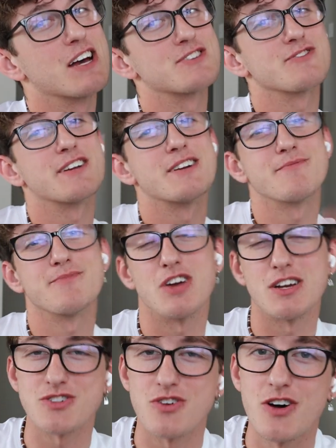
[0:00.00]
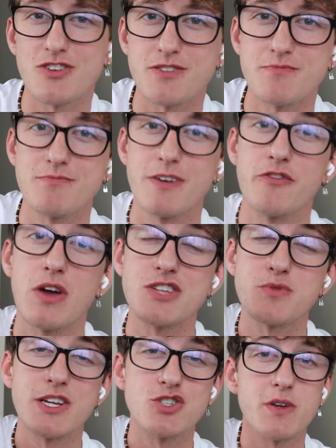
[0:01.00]
you guys later. You guys are awesome. If you
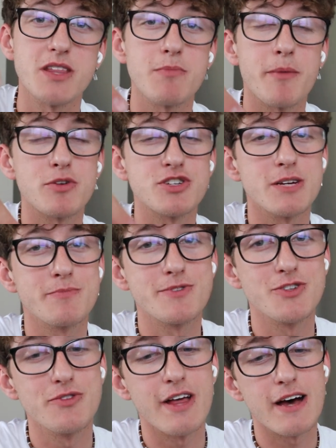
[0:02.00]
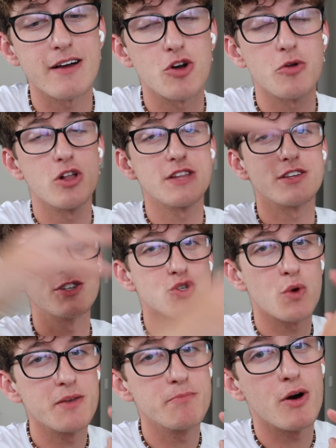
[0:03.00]
guys want to join the membership, do that. Go click the
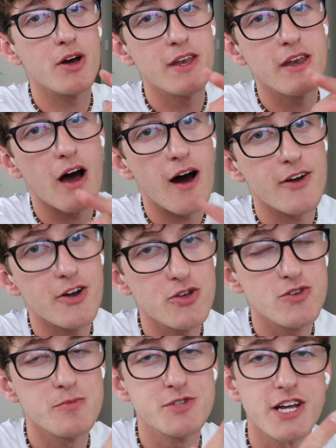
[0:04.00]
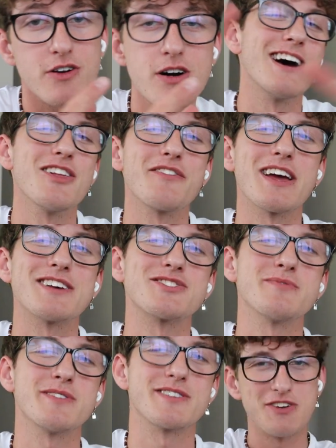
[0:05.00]
join button on our YouTube channel. I love you guys
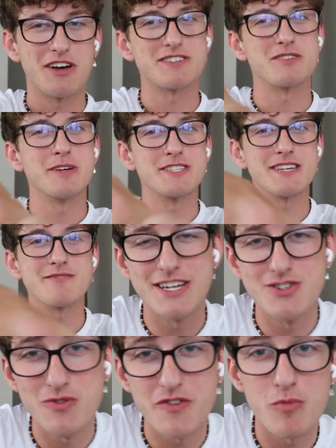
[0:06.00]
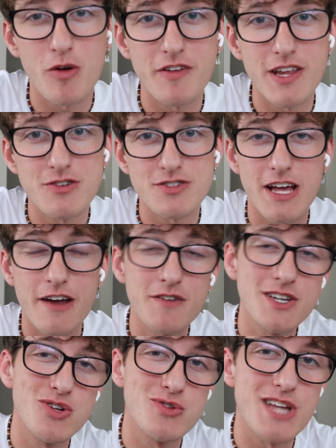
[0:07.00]
so much. You guys are amazing. Stay tuned for more videos
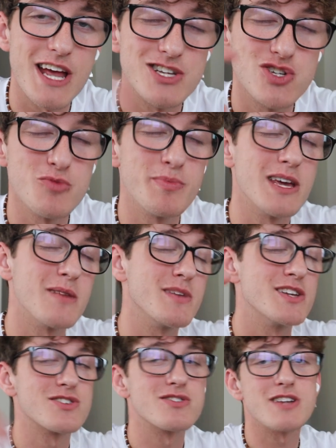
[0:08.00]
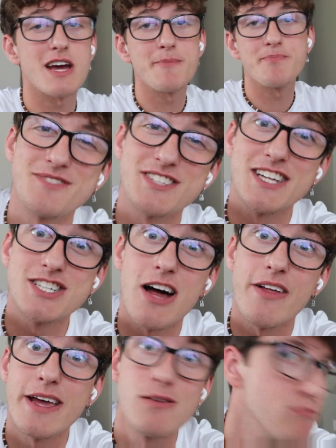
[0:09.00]
every Tuesday at 2 p.m. Eastern time. Stay
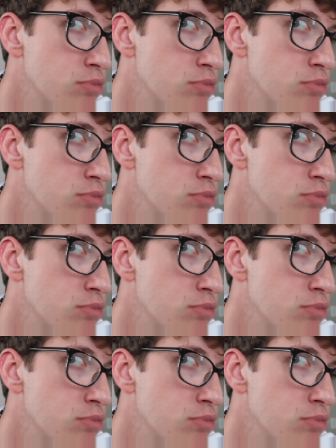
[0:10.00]
jolly.